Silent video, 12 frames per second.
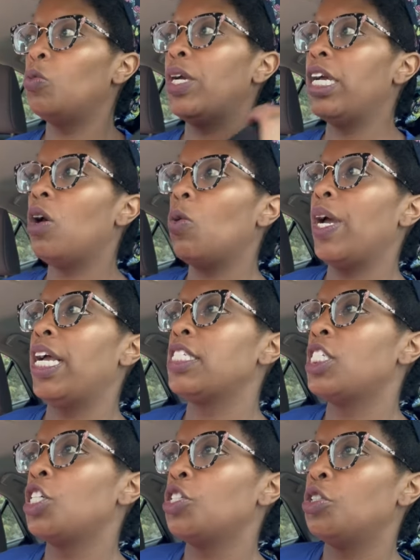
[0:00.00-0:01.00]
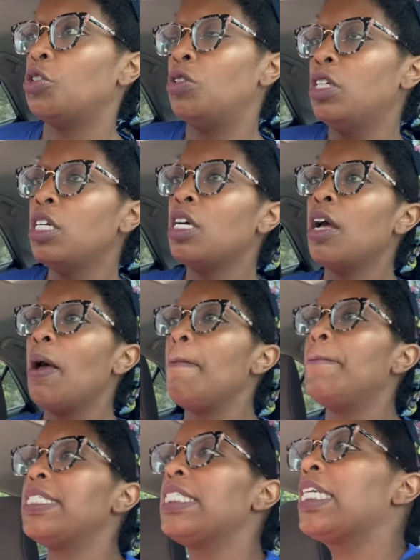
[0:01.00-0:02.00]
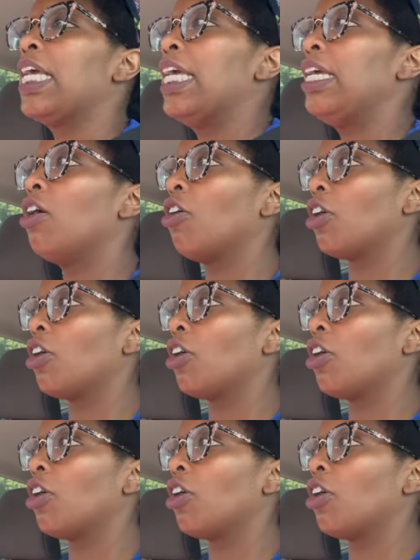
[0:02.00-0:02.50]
we went to Mesquite or